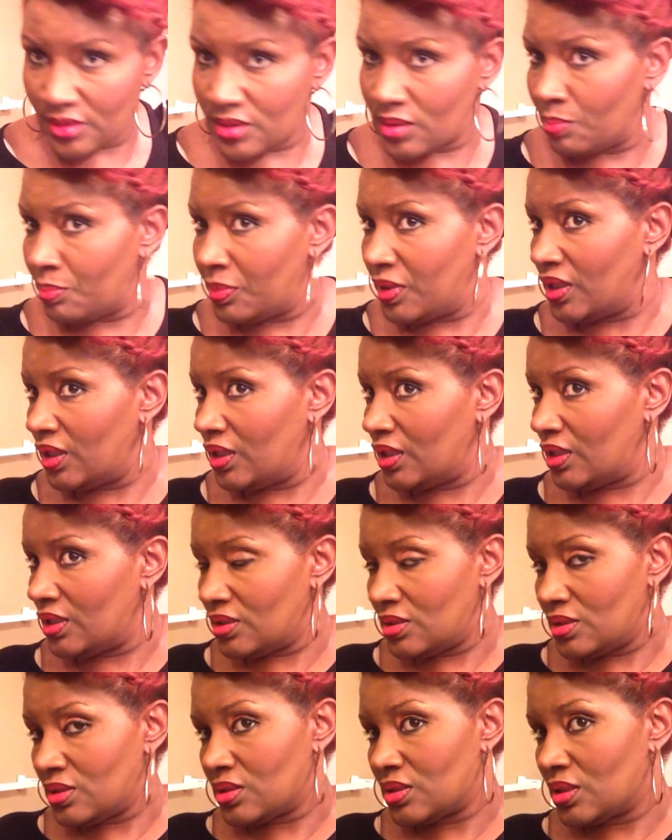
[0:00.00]
some
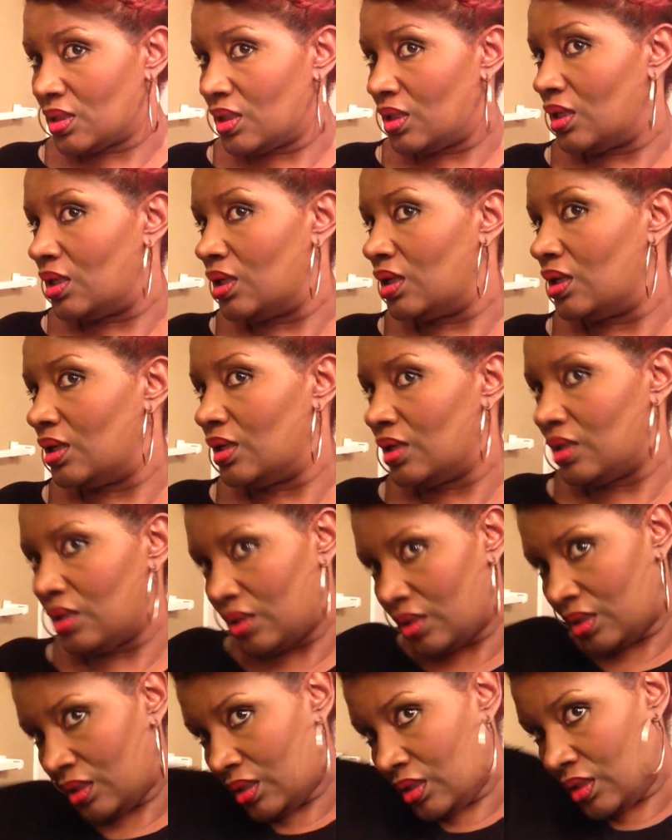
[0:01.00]
pins,
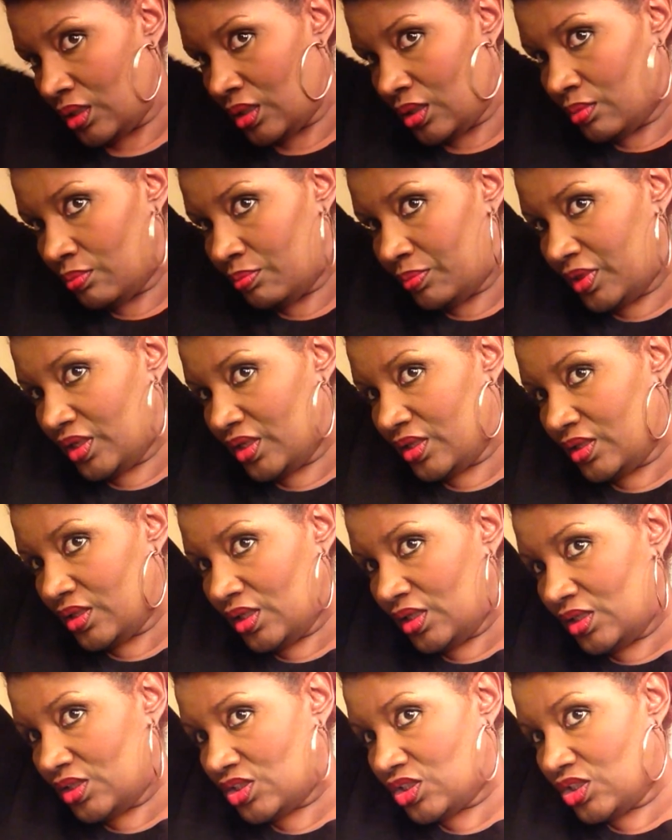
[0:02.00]
pin
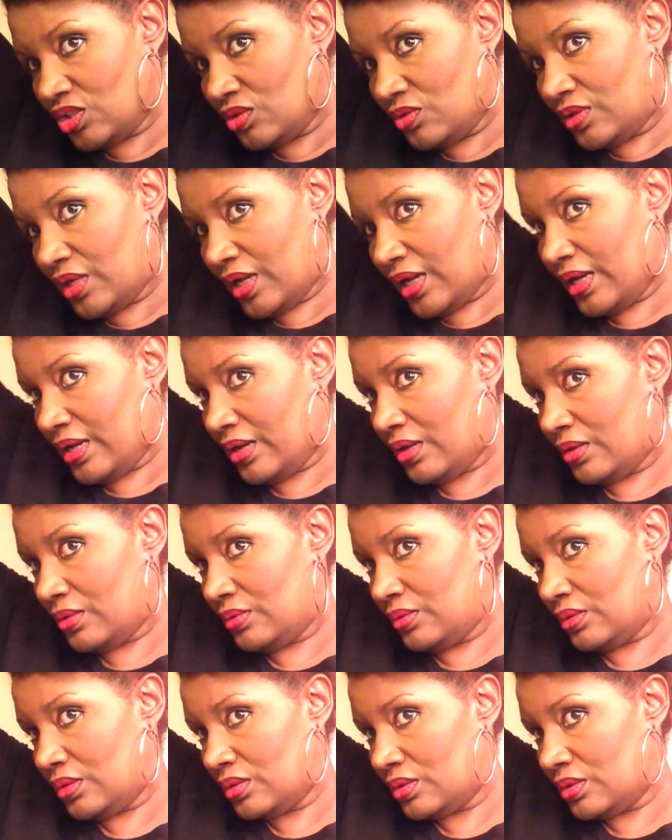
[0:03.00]
these two down.